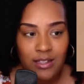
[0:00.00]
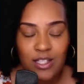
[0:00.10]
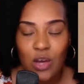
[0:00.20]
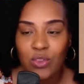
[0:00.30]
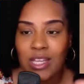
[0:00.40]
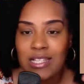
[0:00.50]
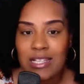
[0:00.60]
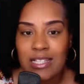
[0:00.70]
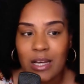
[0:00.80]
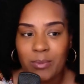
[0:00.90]
So this
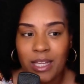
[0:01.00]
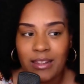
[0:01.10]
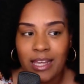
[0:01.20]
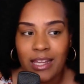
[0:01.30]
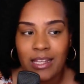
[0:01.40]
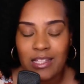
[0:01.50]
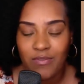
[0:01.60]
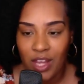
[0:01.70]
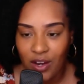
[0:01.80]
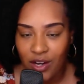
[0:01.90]
is something that is
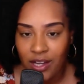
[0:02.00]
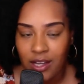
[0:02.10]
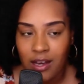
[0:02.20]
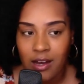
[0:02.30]
very,